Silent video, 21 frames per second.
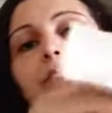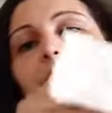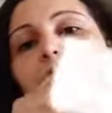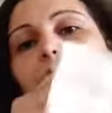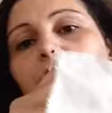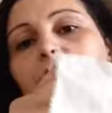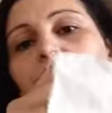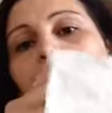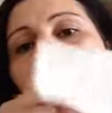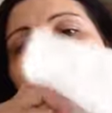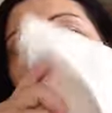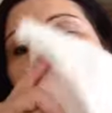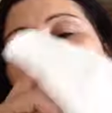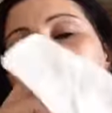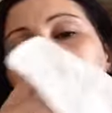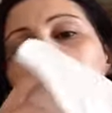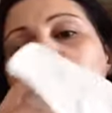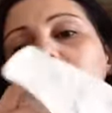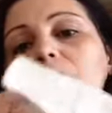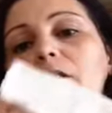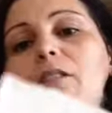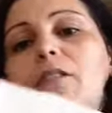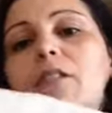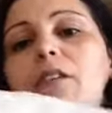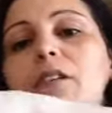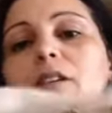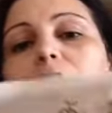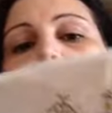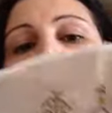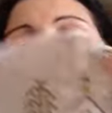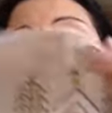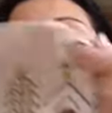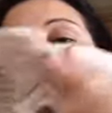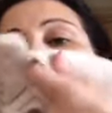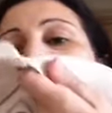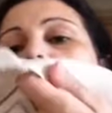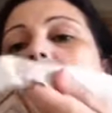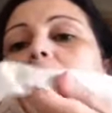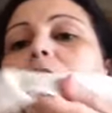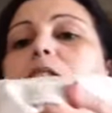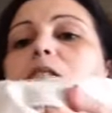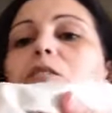Q-snap so that
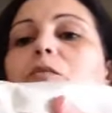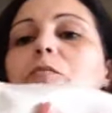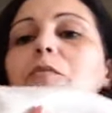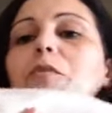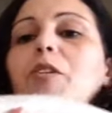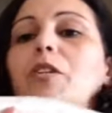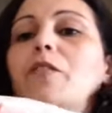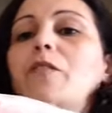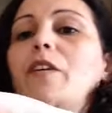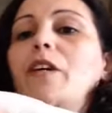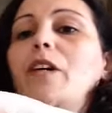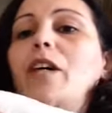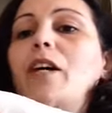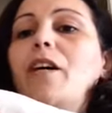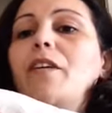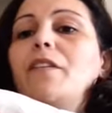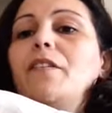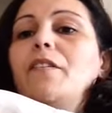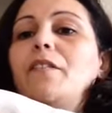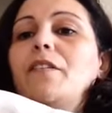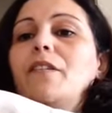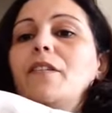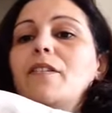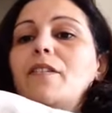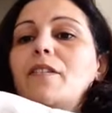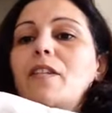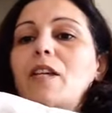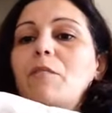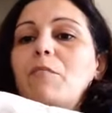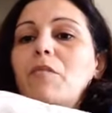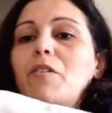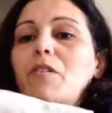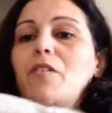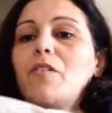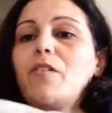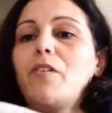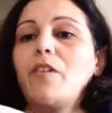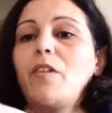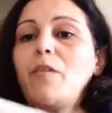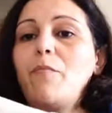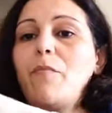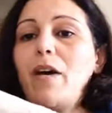this is looped over and the snap goes
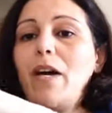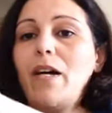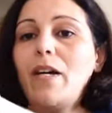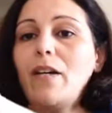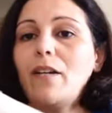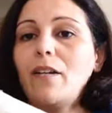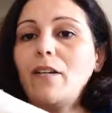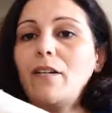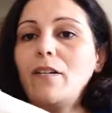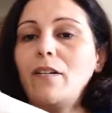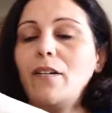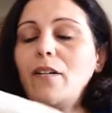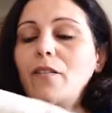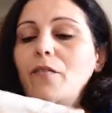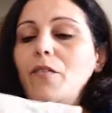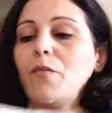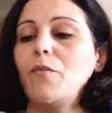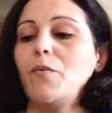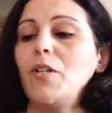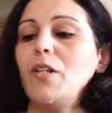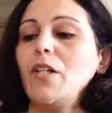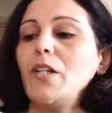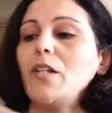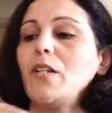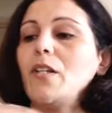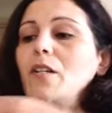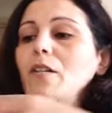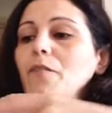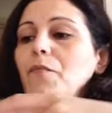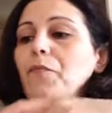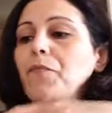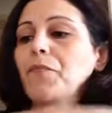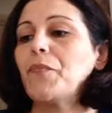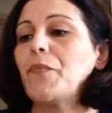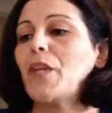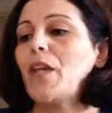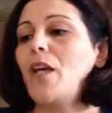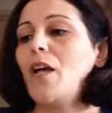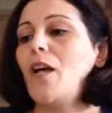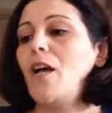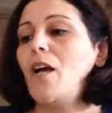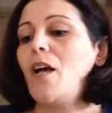on the back of the work.
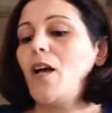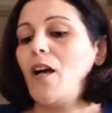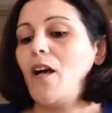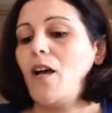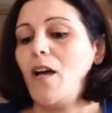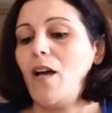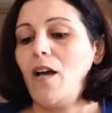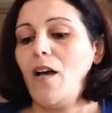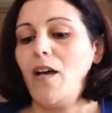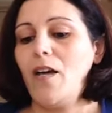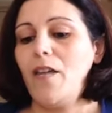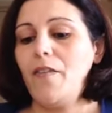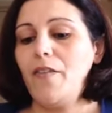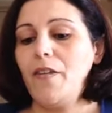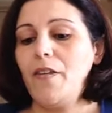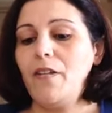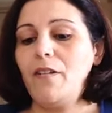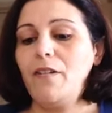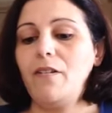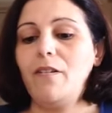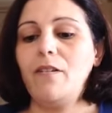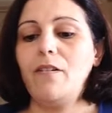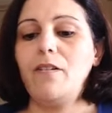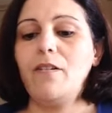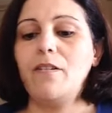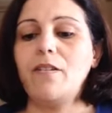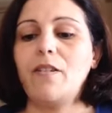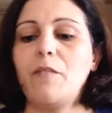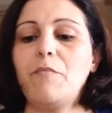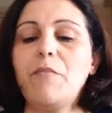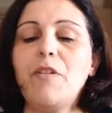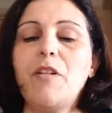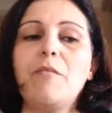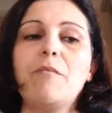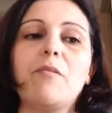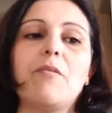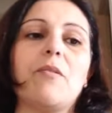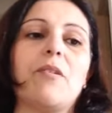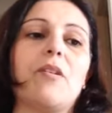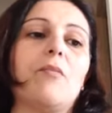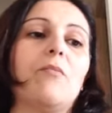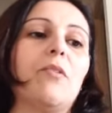And then sometimes
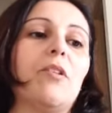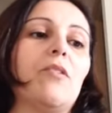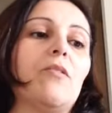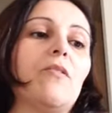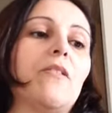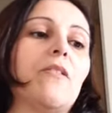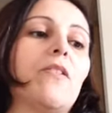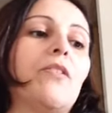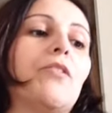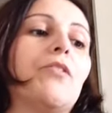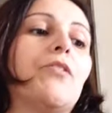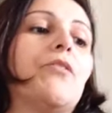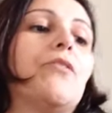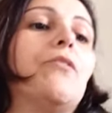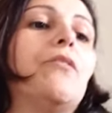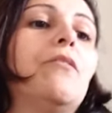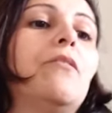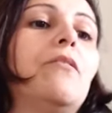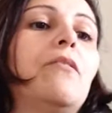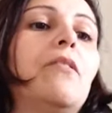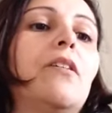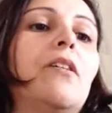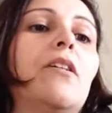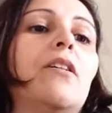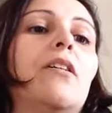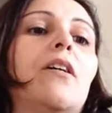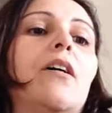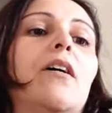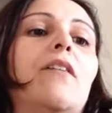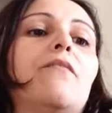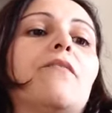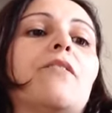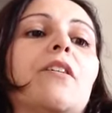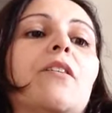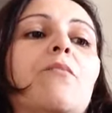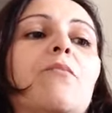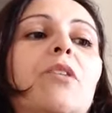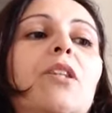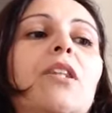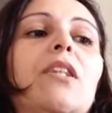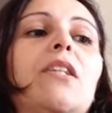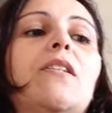what I will also do, and I have
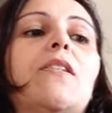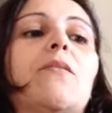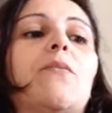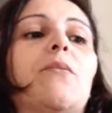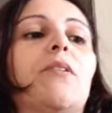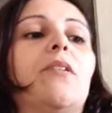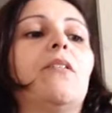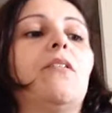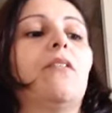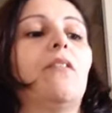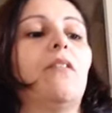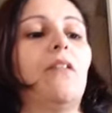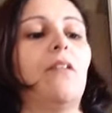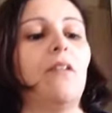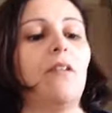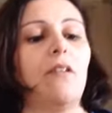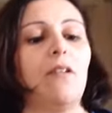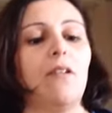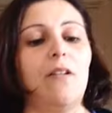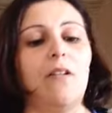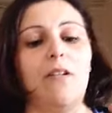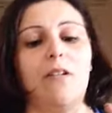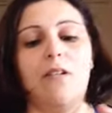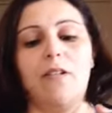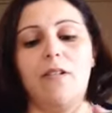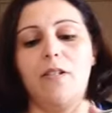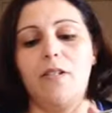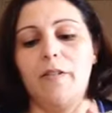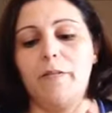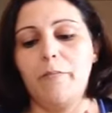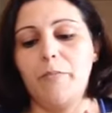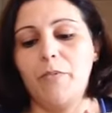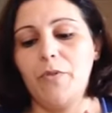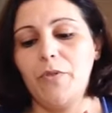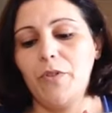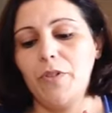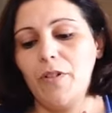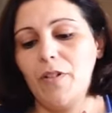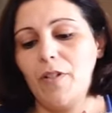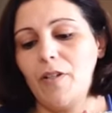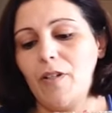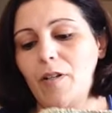done with this one, is put
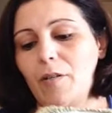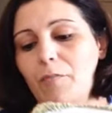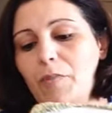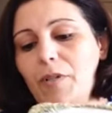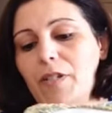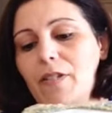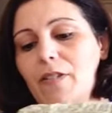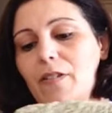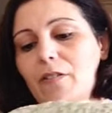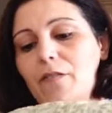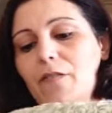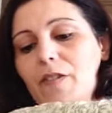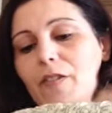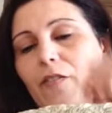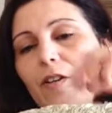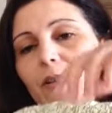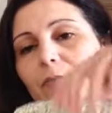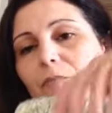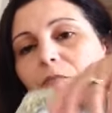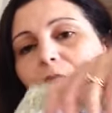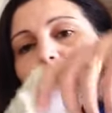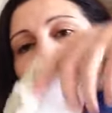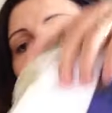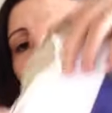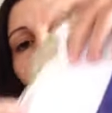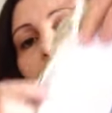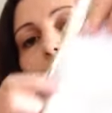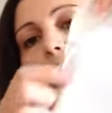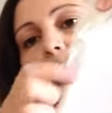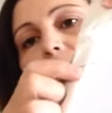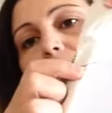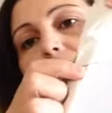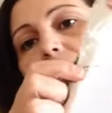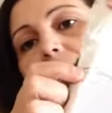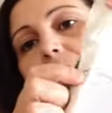a piece of scrap fabric